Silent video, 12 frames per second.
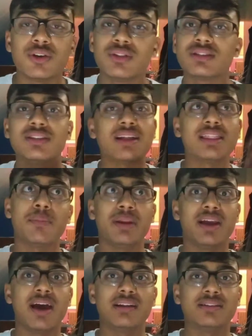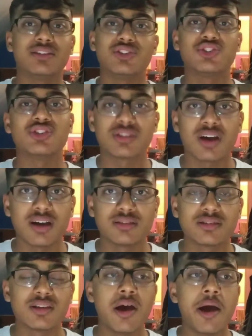There's not that many edits, it's just cuts.